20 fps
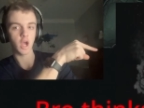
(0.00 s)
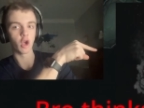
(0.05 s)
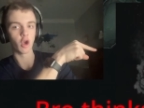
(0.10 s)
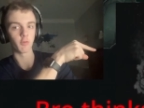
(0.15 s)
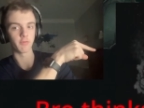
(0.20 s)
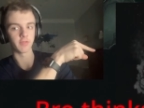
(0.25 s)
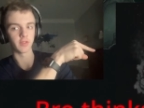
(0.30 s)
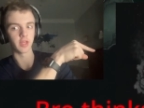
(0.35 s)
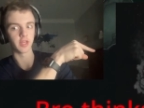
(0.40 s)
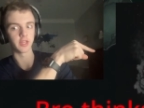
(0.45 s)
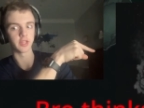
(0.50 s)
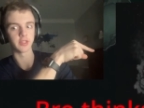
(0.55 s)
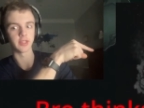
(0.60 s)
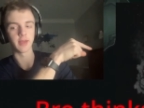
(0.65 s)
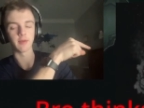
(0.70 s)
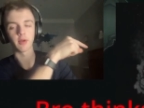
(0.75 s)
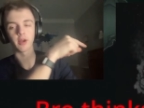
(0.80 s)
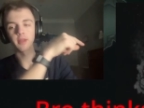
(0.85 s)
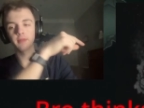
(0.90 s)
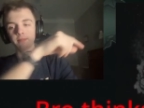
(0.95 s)
hopefully I did
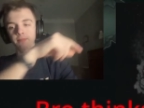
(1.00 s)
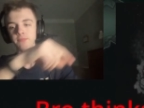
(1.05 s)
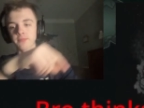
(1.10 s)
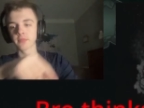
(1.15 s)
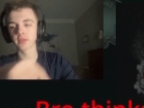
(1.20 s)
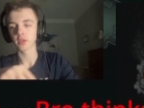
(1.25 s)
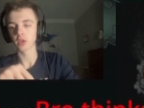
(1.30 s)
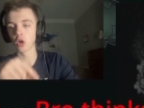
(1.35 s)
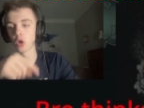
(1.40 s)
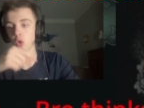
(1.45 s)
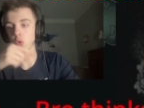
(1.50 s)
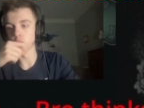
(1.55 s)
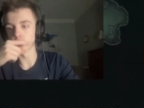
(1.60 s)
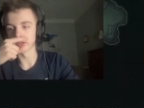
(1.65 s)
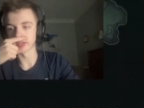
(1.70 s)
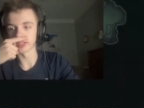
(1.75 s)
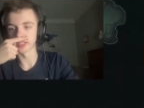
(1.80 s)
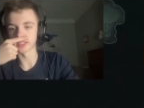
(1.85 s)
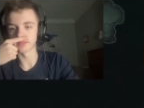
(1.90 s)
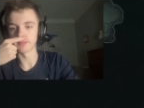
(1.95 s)
that right. Oh,
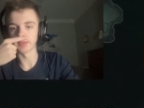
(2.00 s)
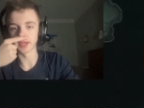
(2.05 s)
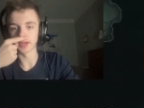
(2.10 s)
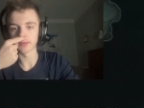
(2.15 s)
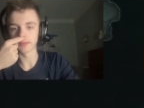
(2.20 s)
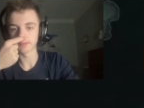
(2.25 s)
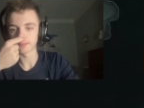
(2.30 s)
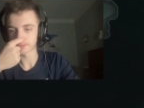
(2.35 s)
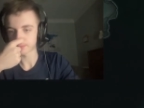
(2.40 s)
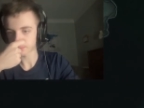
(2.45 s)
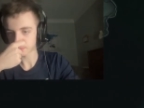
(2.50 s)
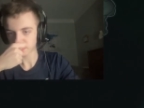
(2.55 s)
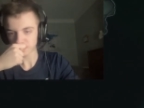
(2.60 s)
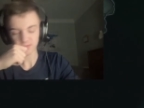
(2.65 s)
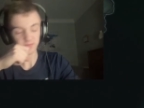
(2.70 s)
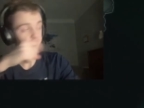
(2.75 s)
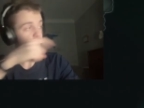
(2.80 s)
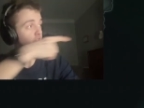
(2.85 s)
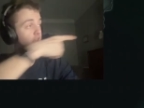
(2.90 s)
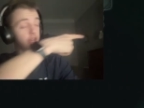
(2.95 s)
okay, this is big.
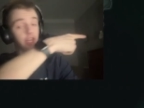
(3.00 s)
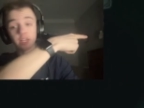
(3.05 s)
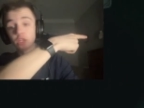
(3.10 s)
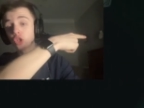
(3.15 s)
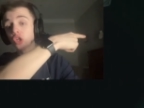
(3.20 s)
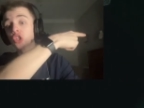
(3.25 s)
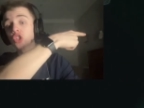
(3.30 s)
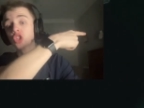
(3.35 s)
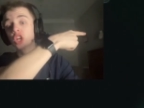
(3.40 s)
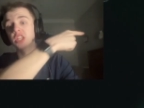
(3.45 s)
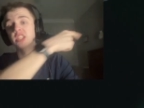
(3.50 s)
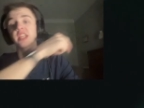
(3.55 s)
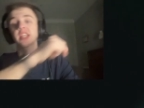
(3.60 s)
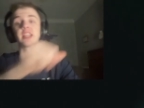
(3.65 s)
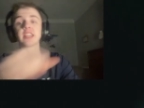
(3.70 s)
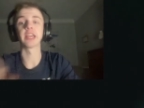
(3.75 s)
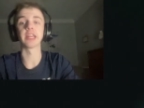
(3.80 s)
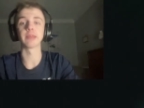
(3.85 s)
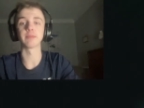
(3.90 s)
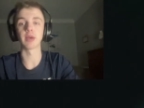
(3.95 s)
It looks just like
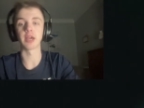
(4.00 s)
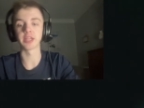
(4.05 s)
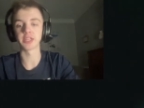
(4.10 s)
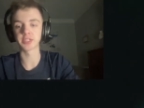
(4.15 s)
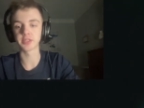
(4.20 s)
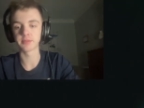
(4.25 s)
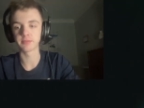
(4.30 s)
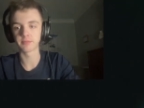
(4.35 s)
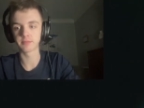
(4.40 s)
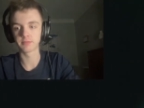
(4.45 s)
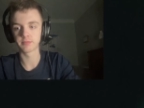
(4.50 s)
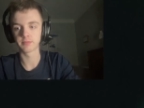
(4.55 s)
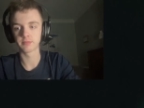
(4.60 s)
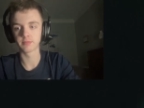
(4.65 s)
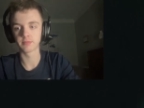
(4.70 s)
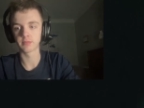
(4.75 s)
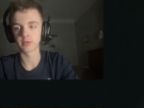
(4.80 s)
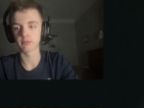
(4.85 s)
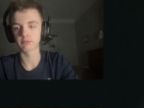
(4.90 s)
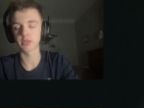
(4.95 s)
a Yeti mite.
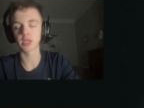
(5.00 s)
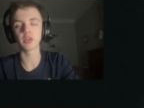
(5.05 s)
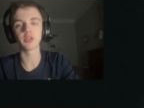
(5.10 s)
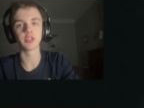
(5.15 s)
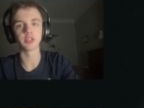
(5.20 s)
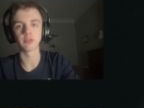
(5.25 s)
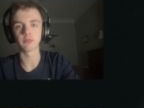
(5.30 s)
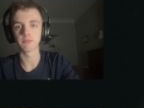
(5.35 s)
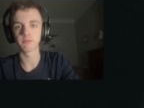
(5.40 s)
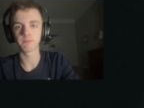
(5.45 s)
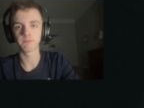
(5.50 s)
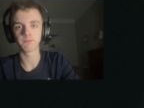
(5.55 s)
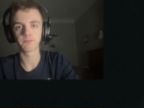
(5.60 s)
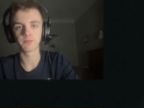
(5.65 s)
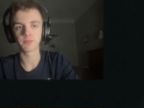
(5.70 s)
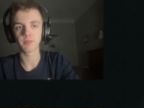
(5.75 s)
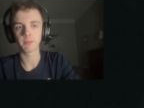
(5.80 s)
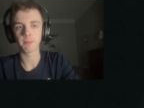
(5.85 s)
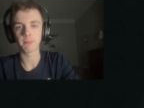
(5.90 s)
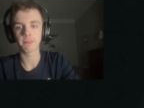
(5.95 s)
I'm telling
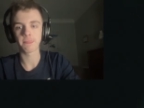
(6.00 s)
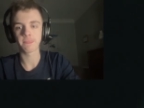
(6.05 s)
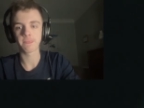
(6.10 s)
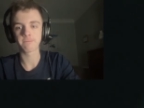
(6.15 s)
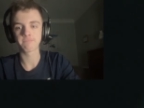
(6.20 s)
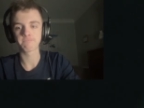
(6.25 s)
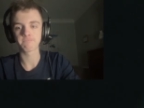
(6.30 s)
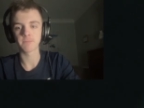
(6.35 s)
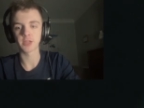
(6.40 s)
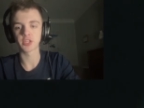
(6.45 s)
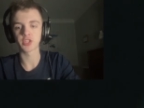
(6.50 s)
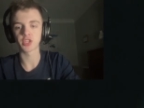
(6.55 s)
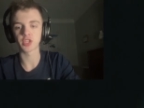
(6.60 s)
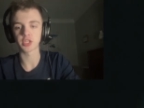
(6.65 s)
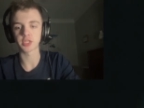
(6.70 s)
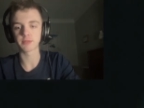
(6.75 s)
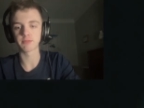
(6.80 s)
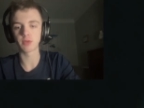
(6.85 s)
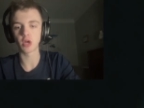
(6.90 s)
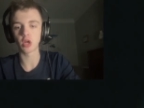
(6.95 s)
you. It's a
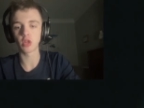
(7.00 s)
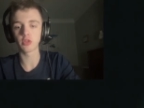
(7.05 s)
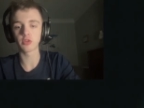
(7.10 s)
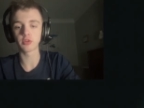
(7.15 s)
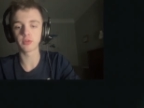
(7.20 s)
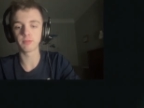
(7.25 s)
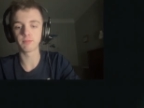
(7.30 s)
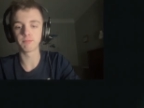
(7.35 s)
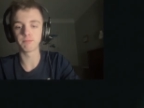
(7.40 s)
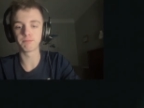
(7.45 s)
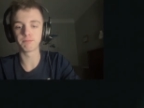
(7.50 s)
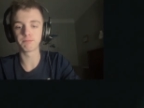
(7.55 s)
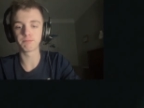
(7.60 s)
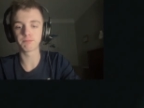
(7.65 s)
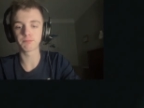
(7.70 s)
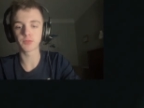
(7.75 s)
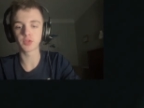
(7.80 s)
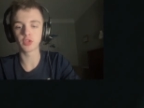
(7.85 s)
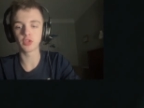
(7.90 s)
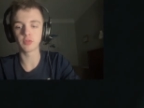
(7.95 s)
small little
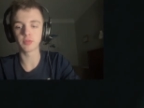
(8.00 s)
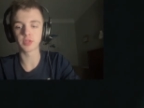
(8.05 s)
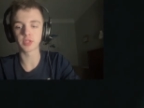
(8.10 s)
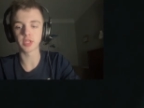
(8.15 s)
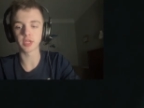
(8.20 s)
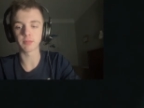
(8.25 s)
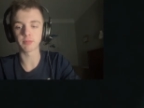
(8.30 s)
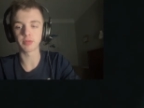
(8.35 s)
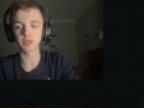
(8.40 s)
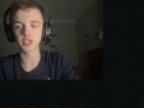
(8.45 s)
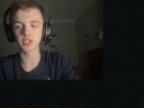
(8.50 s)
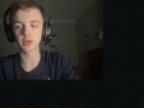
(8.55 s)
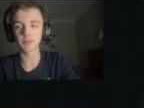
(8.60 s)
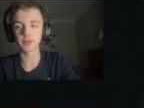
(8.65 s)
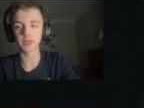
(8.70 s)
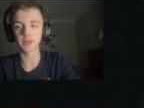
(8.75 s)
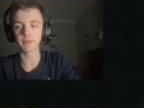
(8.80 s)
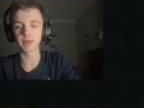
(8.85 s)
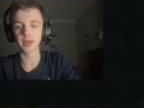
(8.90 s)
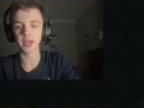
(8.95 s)
cubish thing. Please don't
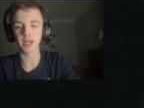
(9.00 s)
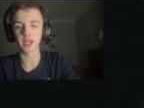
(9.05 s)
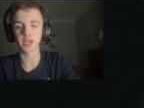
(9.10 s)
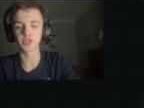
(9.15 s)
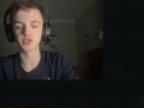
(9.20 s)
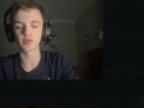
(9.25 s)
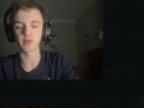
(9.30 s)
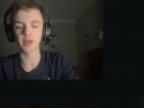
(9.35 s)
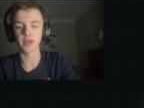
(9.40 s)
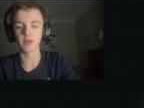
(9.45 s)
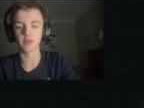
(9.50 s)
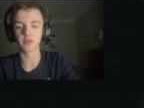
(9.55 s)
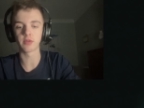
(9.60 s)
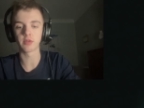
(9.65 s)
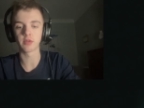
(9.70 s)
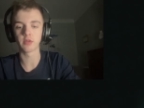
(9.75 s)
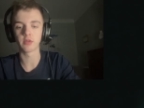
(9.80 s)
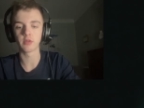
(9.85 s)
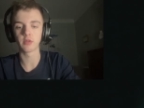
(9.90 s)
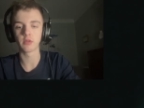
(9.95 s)
be any bad guys
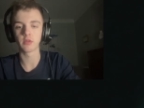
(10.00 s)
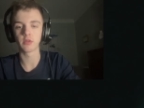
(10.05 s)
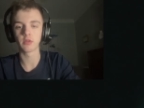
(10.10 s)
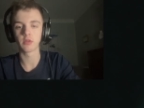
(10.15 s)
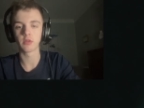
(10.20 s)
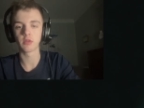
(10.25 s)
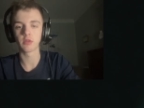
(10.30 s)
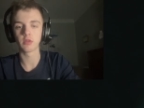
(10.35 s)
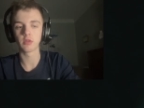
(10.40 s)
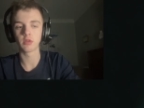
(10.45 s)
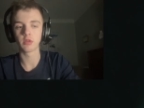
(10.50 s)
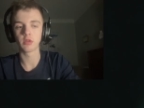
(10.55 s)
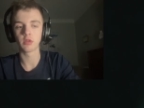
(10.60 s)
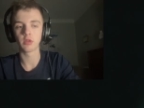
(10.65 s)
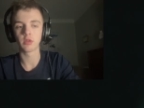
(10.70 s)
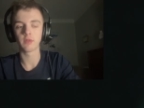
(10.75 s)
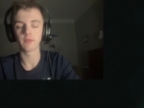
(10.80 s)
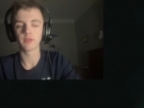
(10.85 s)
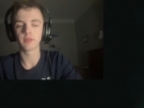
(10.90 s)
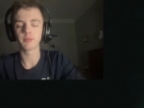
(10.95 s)

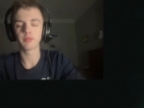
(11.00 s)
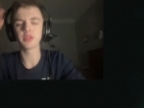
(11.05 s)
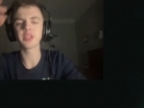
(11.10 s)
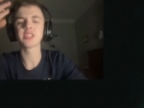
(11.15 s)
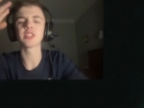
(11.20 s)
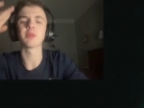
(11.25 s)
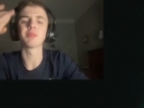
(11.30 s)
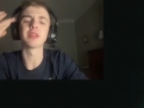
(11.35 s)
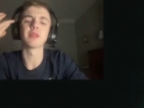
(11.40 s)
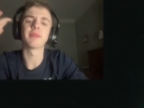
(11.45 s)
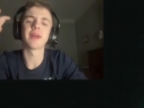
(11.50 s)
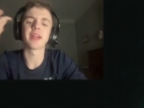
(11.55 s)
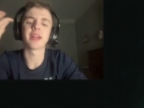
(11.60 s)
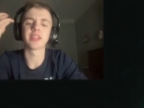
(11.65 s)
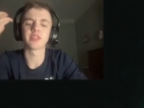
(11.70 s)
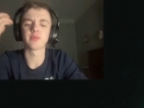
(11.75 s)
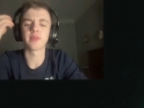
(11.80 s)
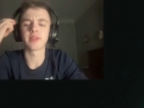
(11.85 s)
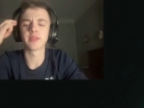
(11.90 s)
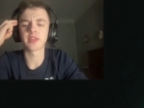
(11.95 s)
around. Please don't be any bad
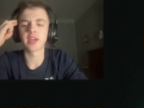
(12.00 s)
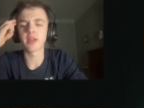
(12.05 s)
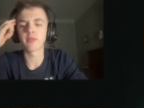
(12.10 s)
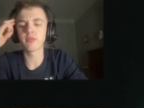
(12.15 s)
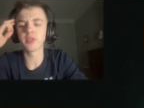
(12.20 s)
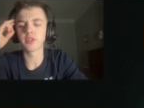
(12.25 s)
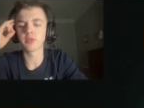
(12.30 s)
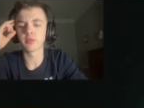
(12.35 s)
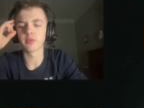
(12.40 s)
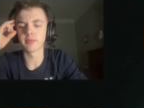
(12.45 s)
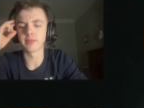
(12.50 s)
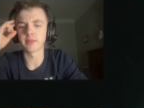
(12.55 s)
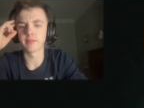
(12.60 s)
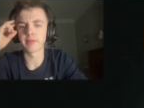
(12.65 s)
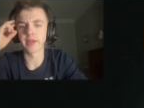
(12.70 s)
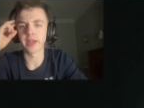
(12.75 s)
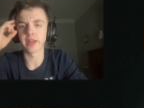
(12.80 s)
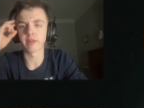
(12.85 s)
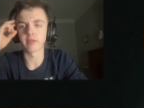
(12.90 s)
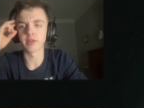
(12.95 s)
guys around. I really don't want to be
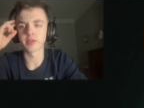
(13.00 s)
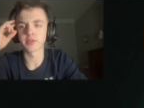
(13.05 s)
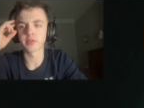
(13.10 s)
a bad